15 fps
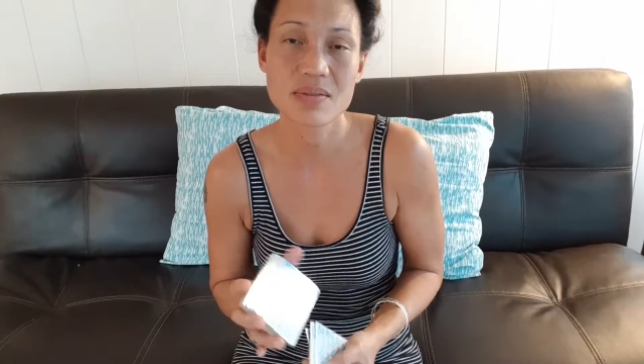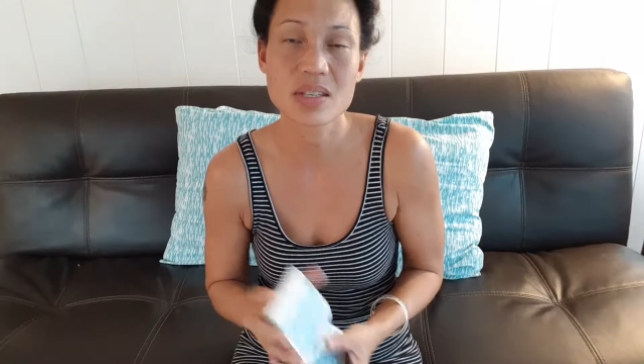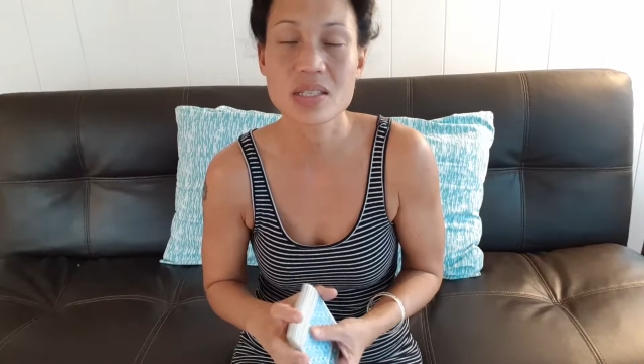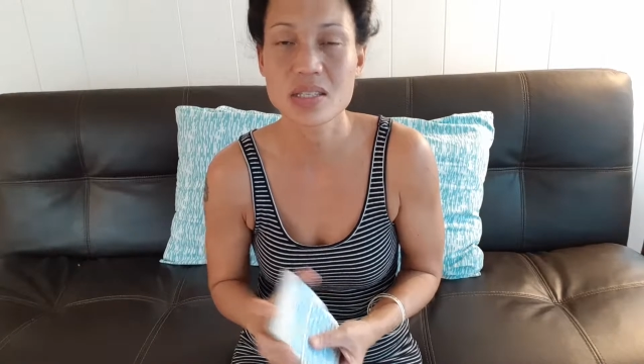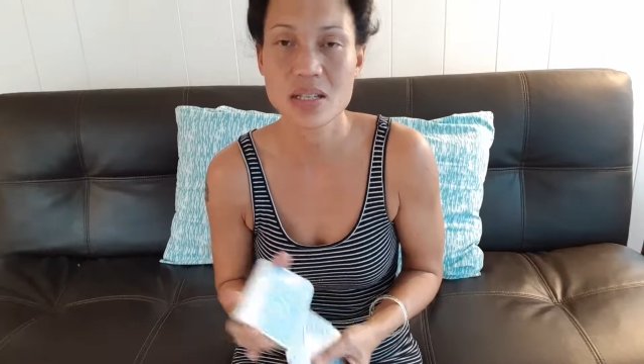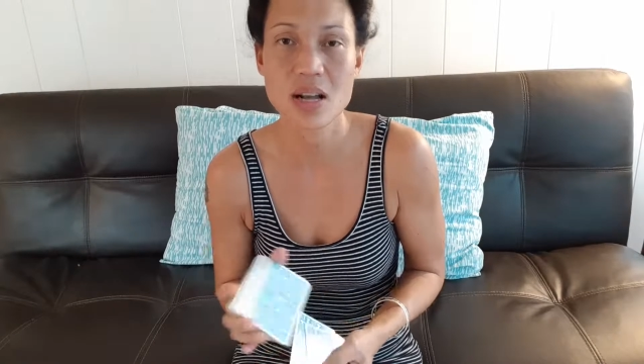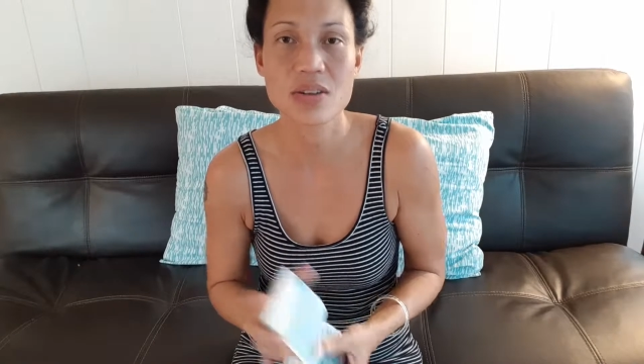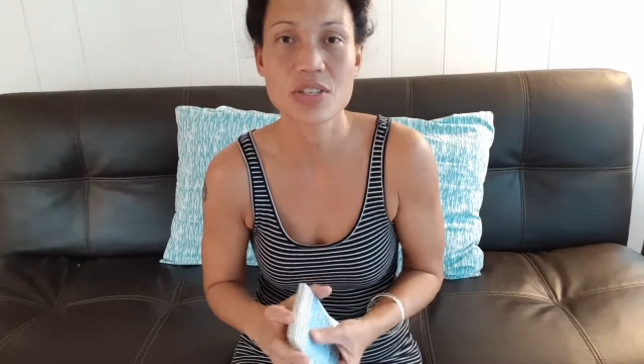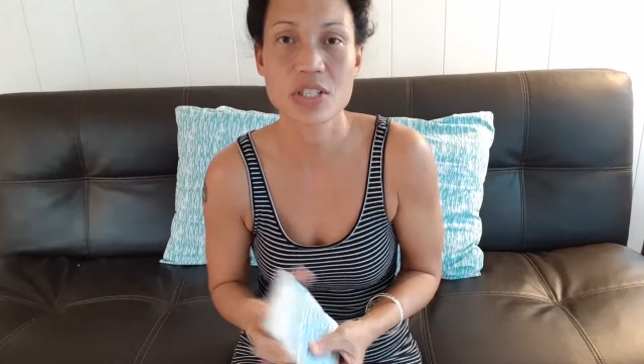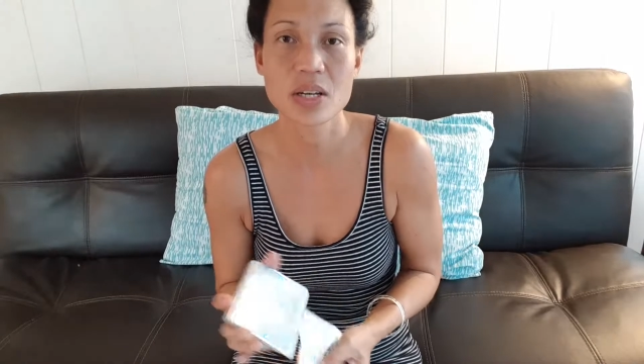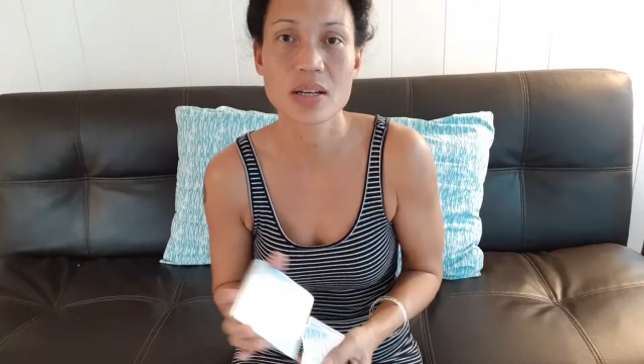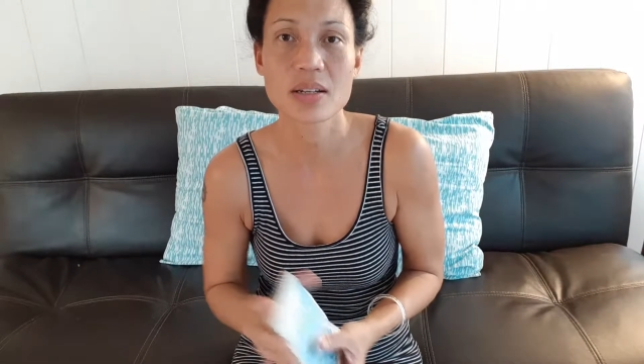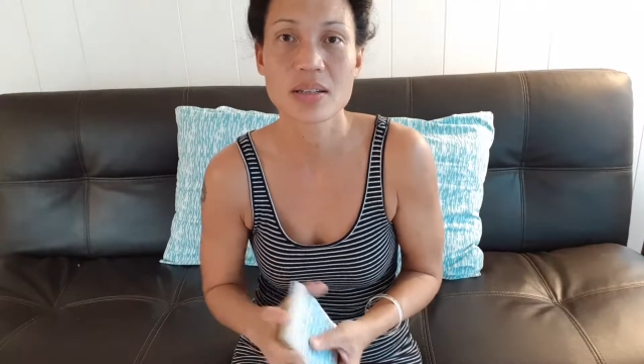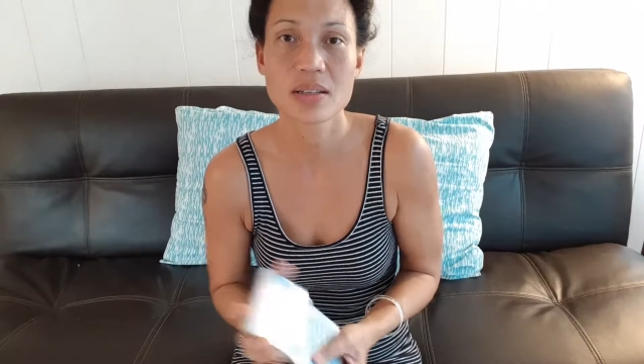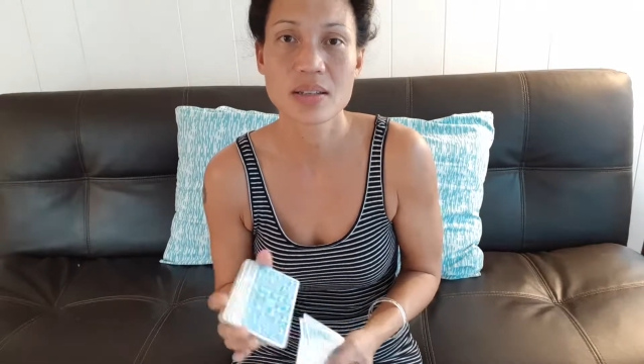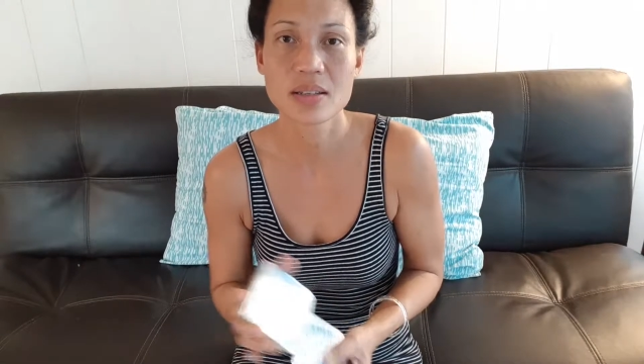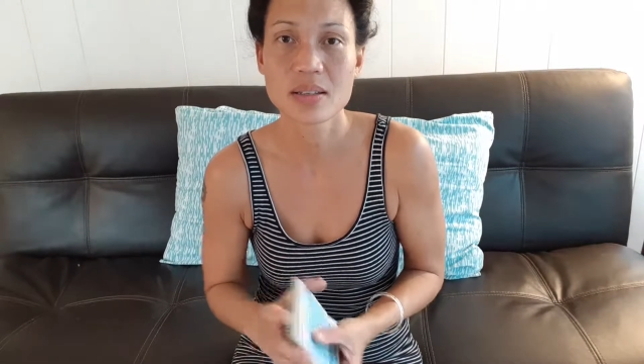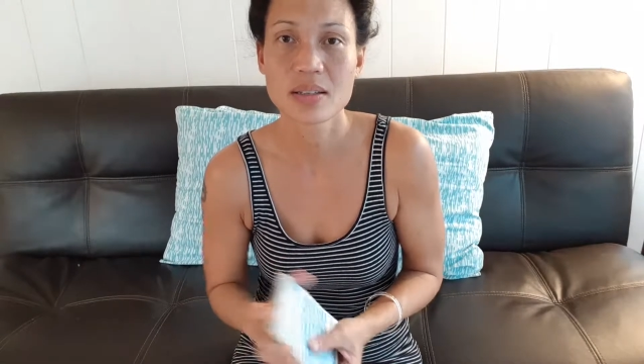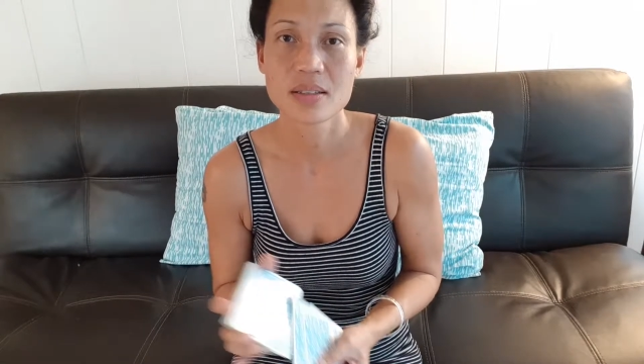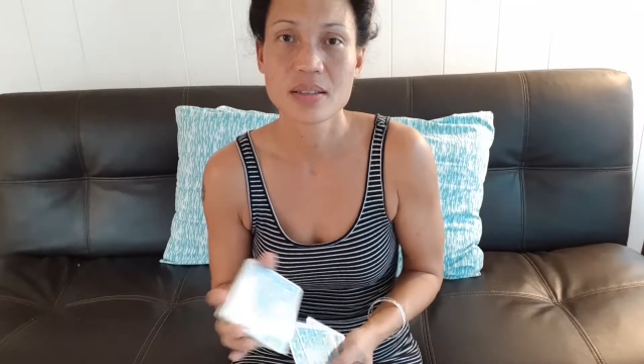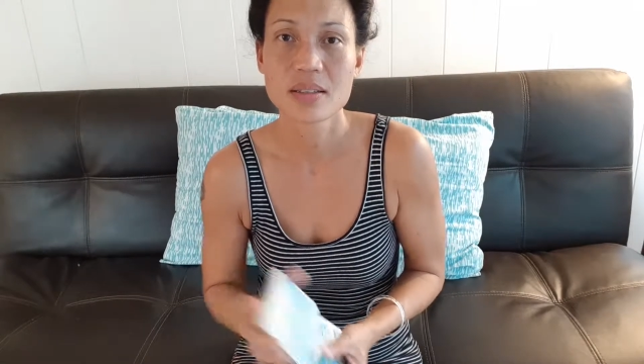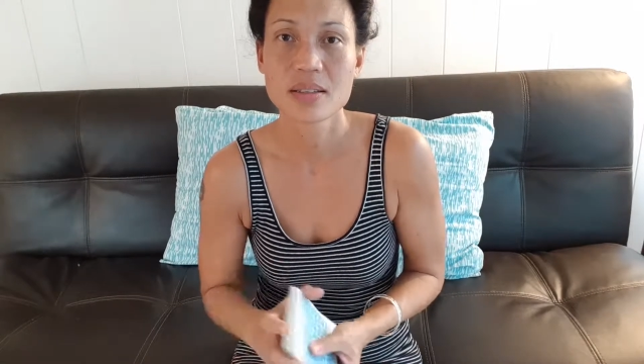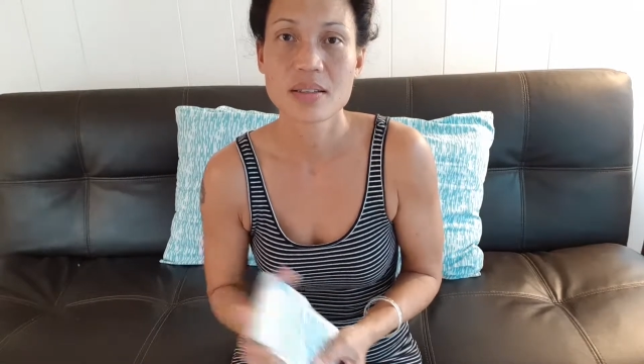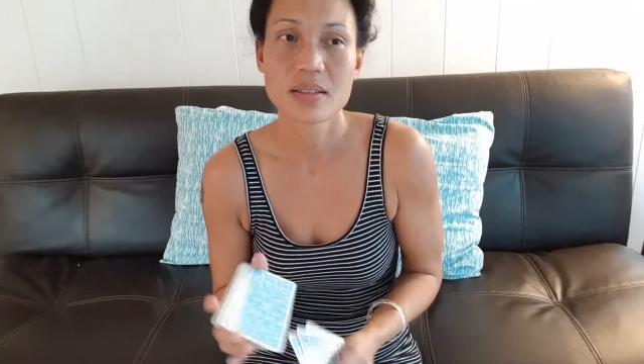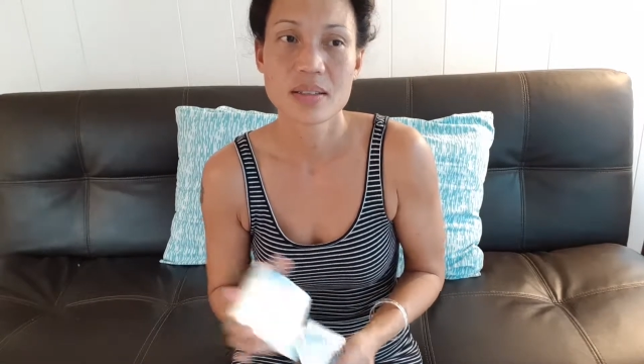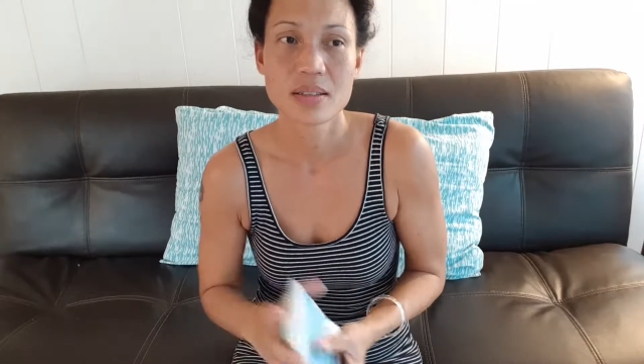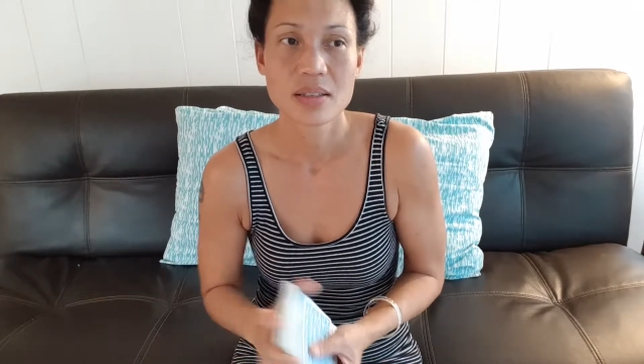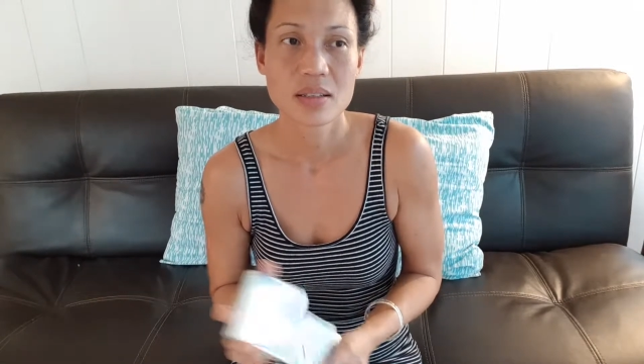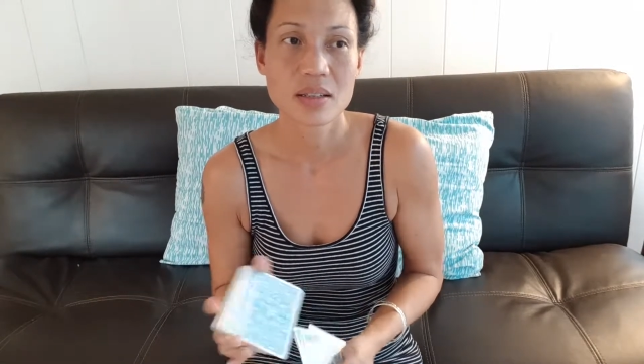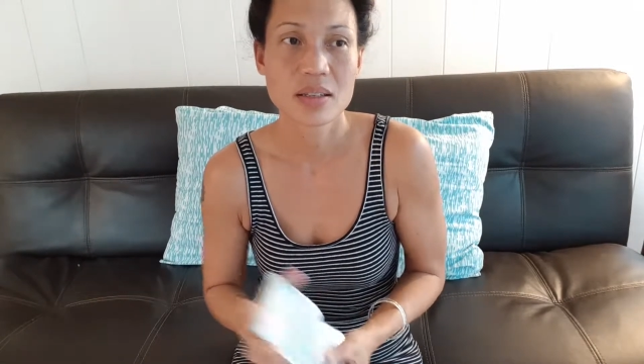nostalgia
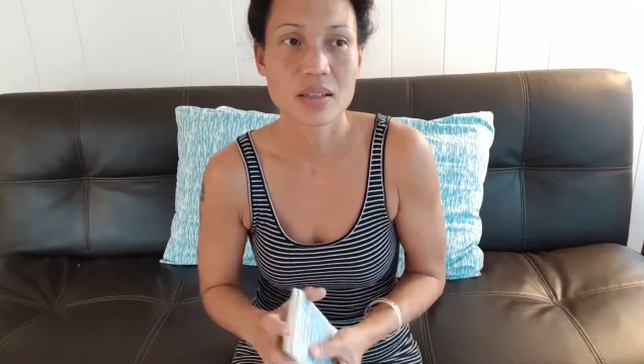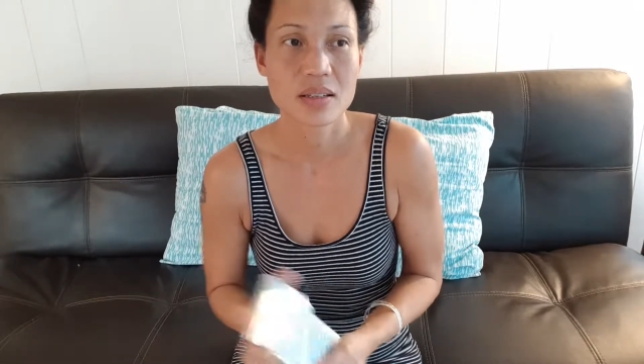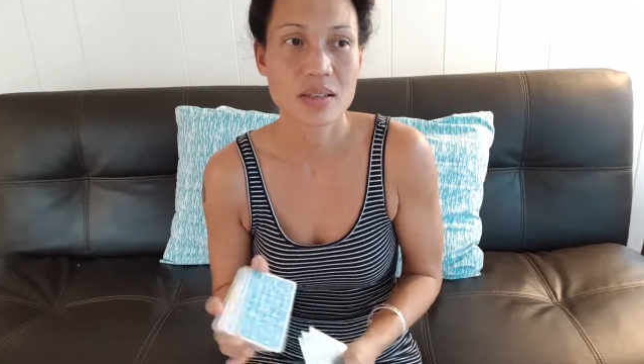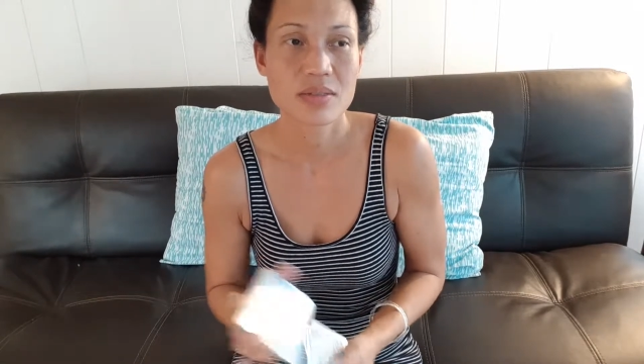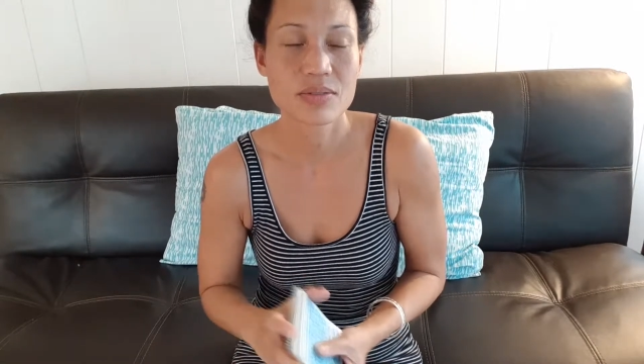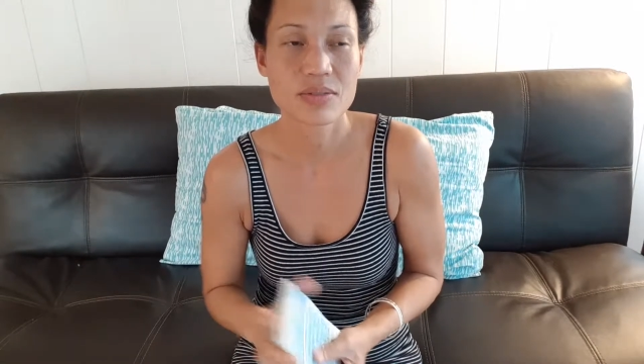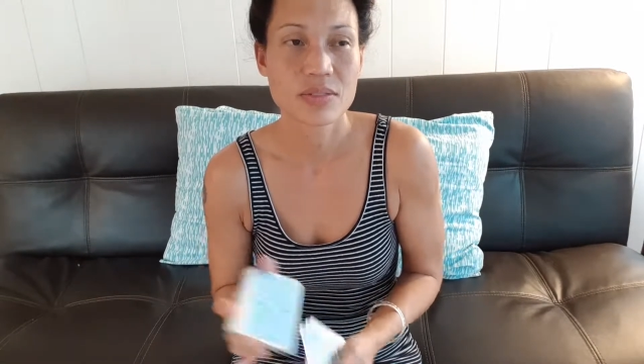of,